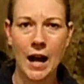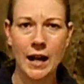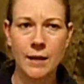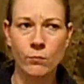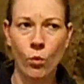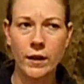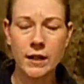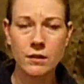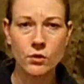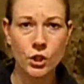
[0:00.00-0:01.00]
I am
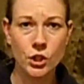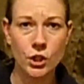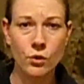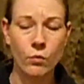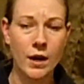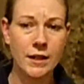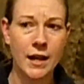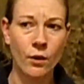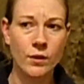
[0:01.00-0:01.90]
wanting to do right now.